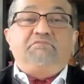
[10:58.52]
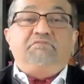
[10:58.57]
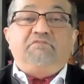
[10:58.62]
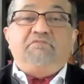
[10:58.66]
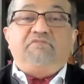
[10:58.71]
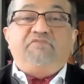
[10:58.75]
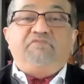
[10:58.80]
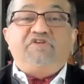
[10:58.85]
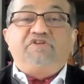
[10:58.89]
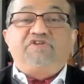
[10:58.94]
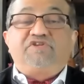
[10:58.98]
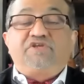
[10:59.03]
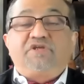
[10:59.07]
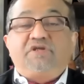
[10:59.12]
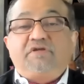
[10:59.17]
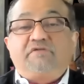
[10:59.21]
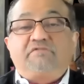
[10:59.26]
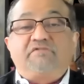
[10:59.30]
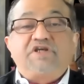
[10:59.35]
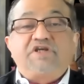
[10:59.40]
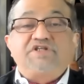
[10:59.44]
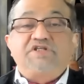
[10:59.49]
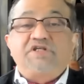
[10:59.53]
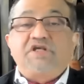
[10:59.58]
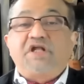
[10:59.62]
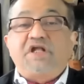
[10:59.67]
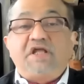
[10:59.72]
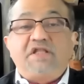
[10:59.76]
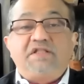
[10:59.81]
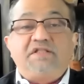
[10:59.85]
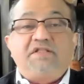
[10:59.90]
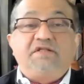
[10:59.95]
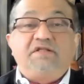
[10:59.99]
which Russia
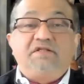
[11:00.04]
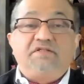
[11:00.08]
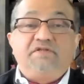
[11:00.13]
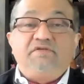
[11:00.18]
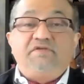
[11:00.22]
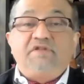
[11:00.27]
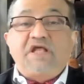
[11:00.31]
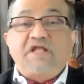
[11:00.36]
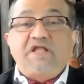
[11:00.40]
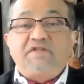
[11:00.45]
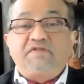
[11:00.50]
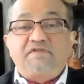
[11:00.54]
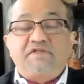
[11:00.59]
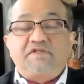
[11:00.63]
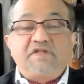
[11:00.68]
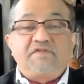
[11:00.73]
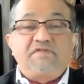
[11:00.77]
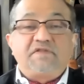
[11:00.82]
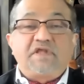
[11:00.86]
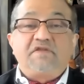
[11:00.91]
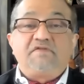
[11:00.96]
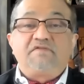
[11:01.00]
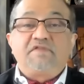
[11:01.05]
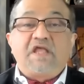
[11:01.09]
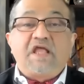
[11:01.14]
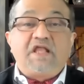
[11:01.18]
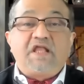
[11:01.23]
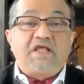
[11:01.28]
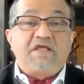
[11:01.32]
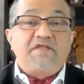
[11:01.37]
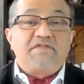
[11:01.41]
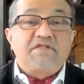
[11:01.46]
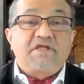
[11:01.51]
and the United States and its
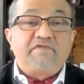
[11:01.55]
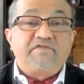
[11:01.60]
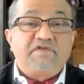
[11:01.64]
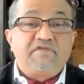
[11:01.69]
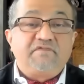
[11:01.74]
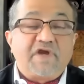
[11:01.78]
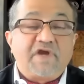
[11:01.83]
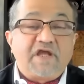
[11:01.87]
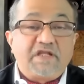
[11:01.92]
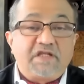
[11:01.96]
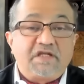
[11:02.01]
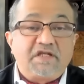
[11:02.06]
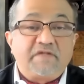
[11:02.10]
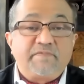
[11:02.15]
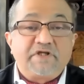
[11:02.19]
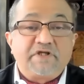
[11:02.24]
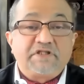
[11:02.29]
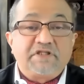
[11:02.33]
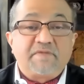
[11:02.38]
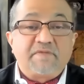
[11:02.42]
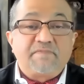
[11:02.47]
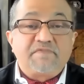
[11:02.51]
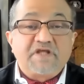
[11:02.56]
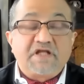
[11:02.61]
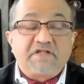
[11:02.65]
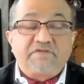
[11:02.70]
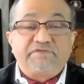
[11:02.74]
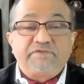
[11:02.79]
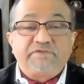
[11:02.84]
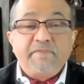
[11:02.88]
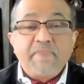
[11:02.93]
allies have divided among themselves.